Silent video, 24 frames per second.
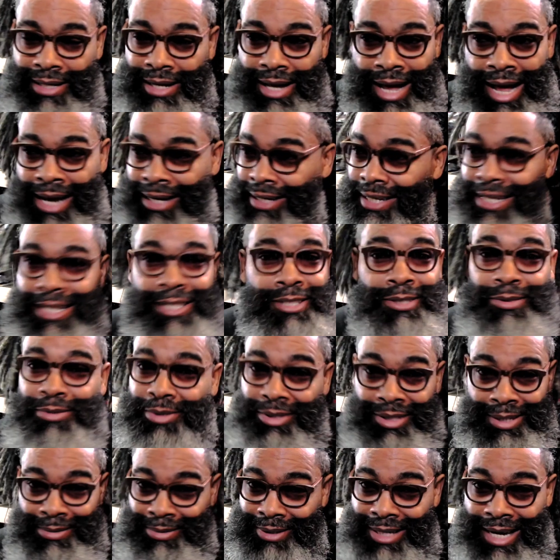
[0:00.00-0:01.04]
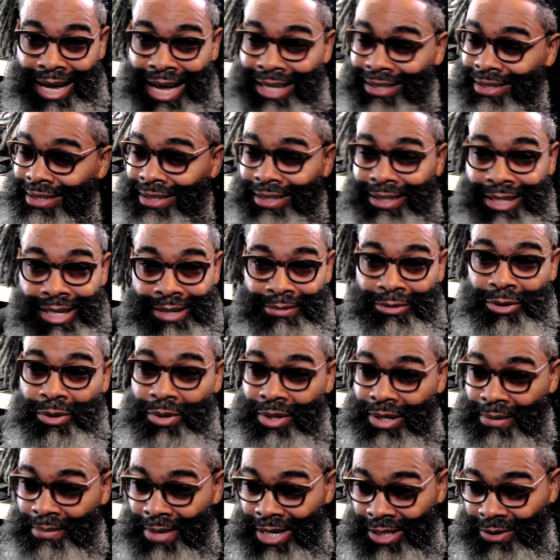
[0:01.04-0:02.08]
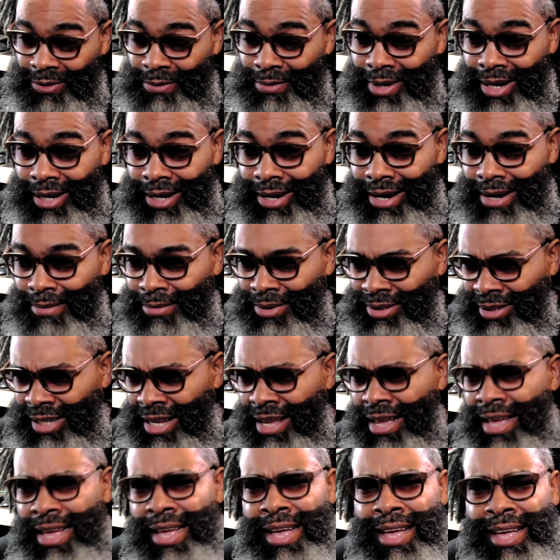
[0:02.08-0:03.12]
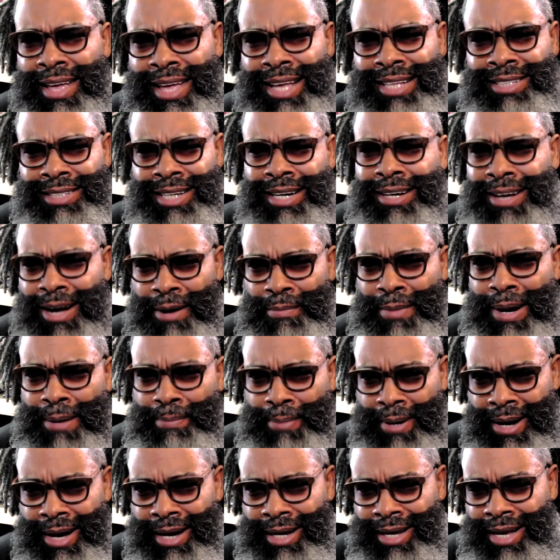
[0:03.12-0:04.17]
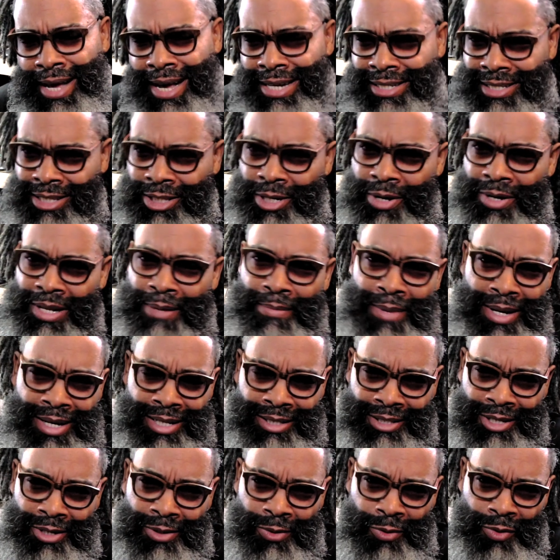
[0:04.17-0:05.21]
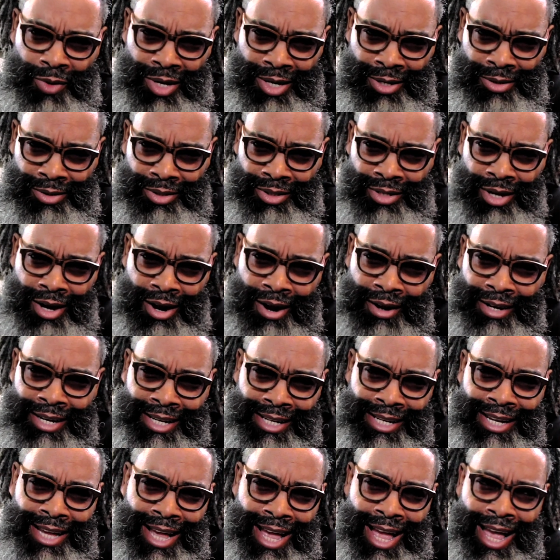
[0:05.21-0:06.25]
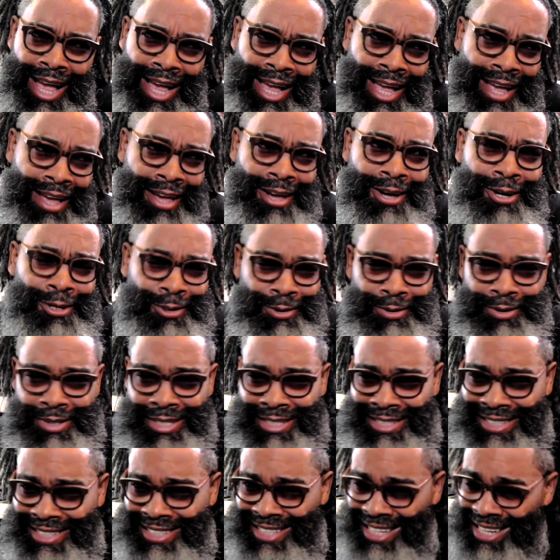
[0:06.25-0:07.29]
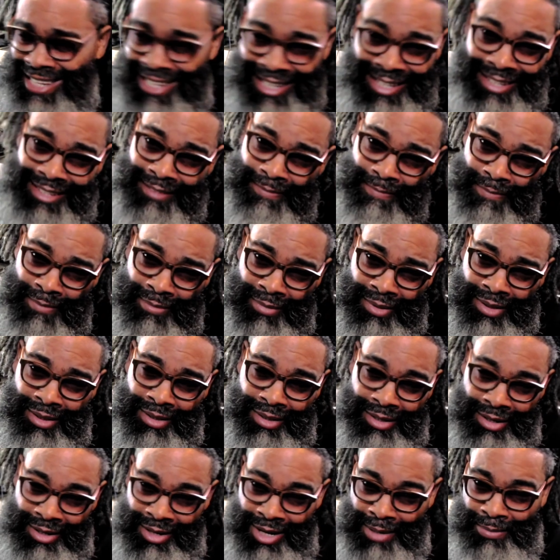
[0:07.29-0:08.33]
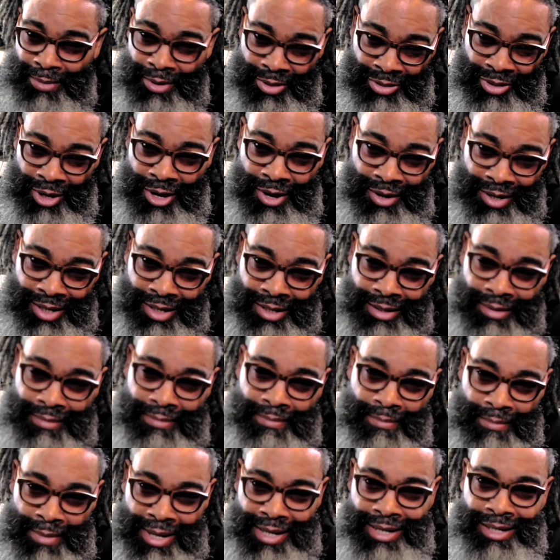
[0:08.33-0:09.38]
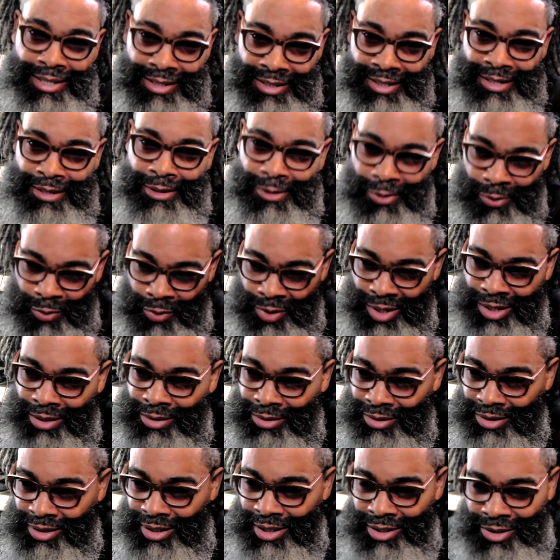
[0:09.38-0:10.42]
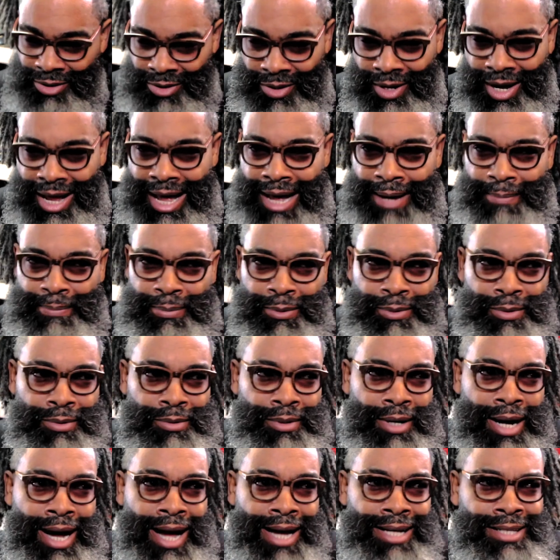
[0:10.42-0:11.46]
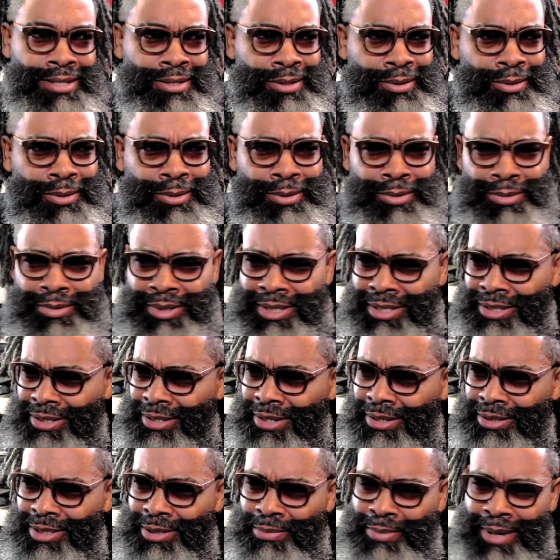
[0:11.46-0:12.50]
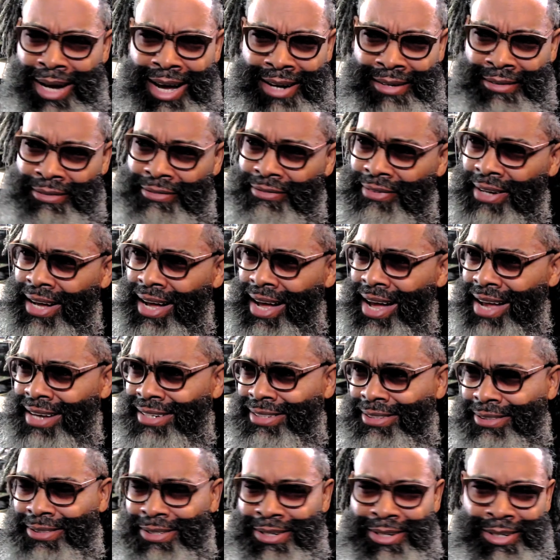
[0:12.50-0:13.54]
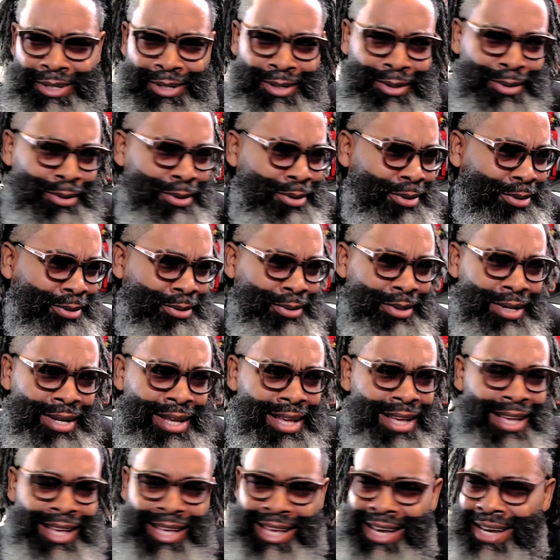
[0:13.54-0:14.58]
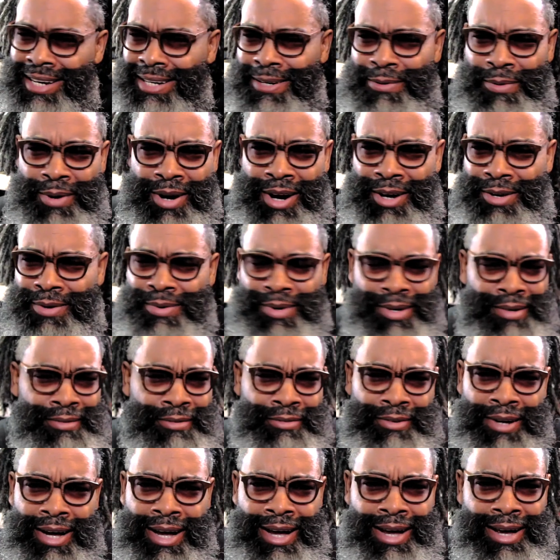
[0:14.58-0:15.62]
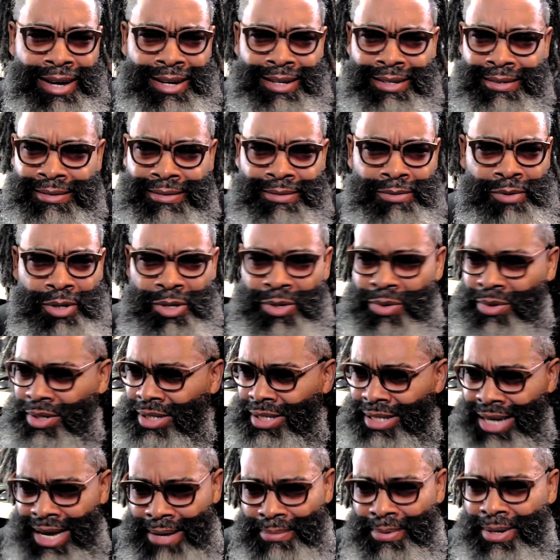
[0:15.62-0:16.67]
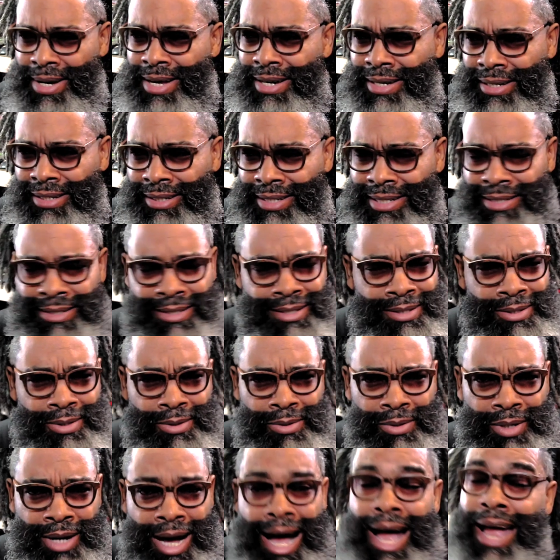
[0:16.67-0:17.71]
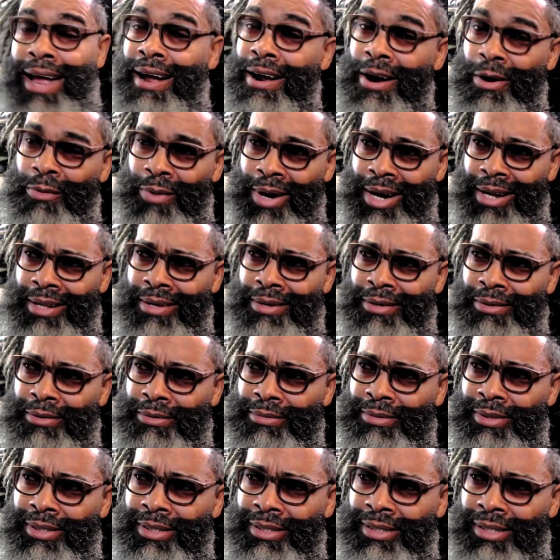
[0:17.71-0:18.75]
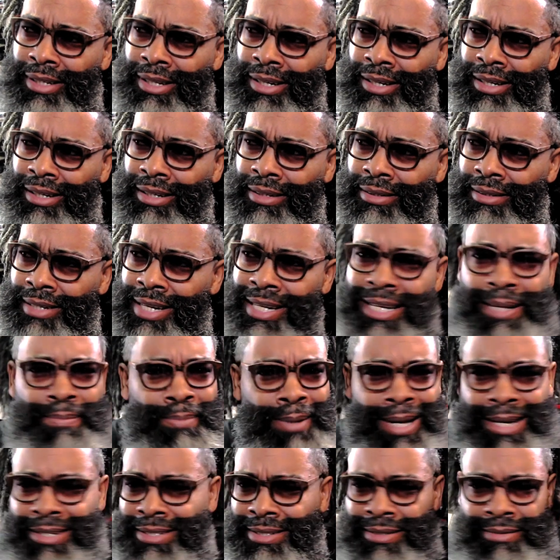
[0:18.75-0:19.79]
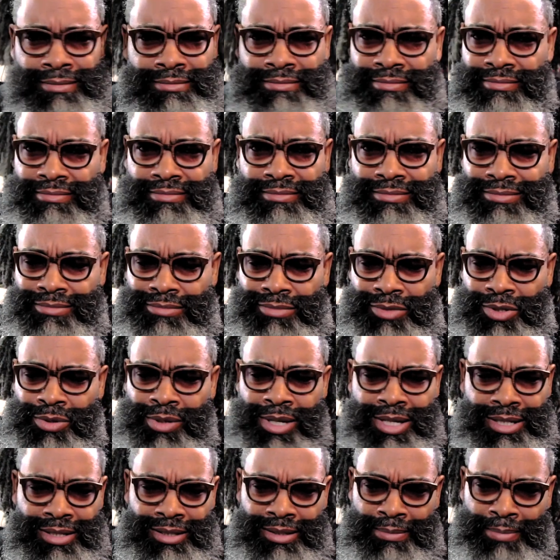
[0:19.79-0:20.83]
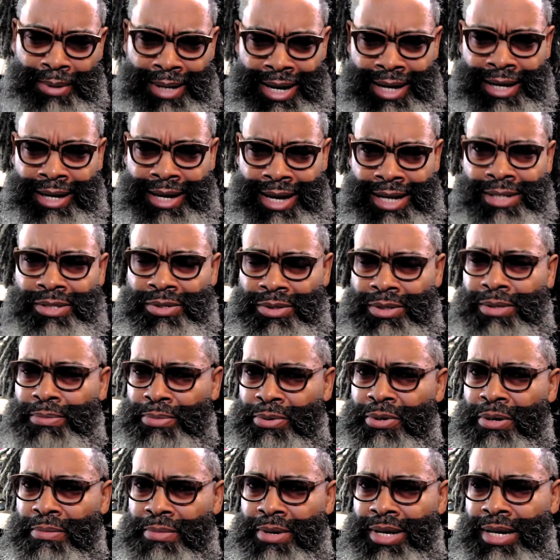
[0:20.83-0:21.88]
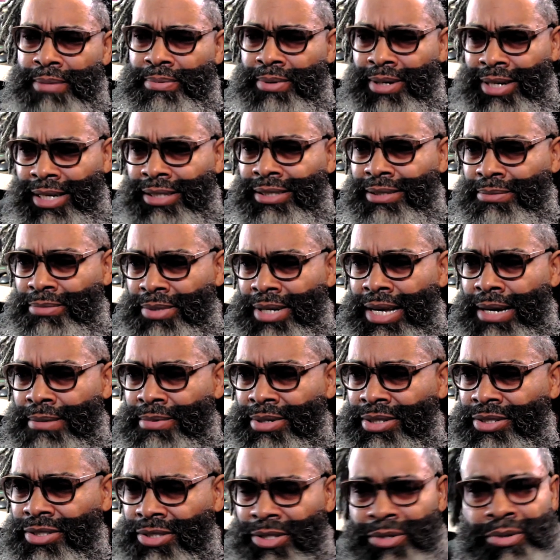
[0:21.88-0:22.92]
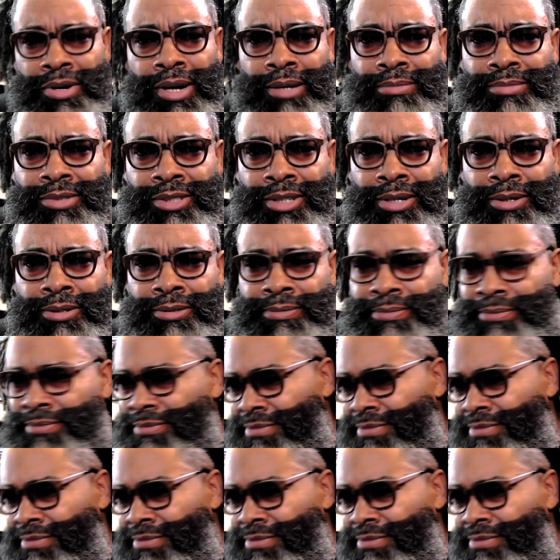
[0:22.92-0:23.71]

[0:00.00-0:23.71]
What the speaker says: I need to sometimes. I just love doing it, messing with my cameras. And check out my podcast, 30 Minutes of the Reels, REALZ. The number 30 Minutes of the Reels. It's on Apple, iTunes, it's on Spotify, it's on Google. Anywhere you can find where you can type in and listen to iHeartRadio. Any place you listen to podcasts, you can pull me up and I should be able to show up. So